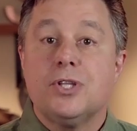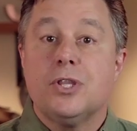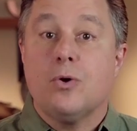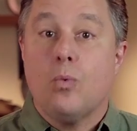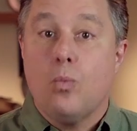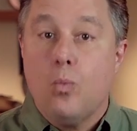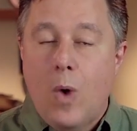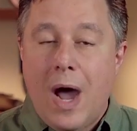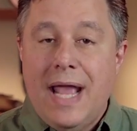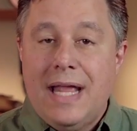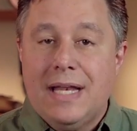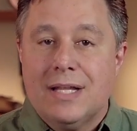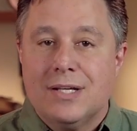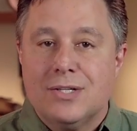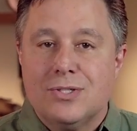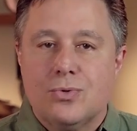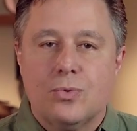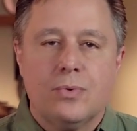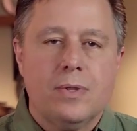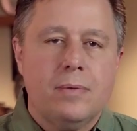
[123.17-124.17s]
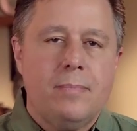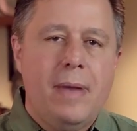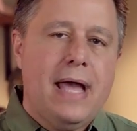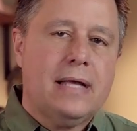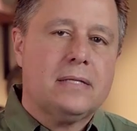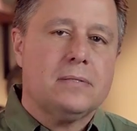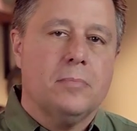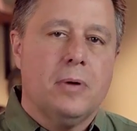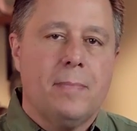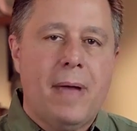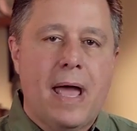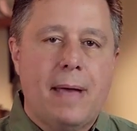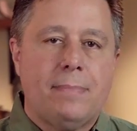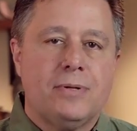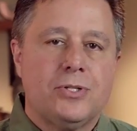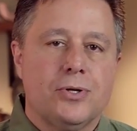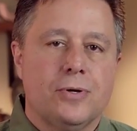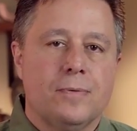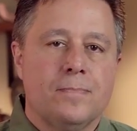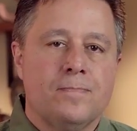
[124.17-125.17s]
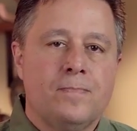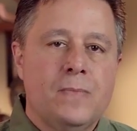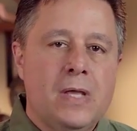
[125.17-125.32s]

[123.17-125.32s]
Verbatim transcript: to the widest or the maximum aperture.